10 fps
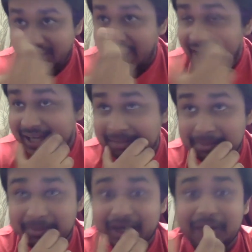I
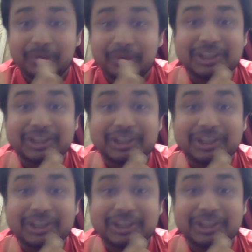remember I was
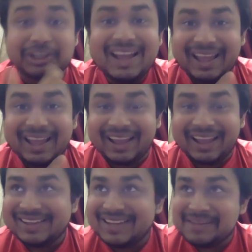playing
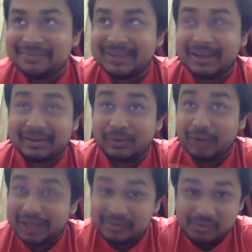against him
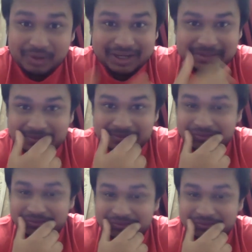when I won him first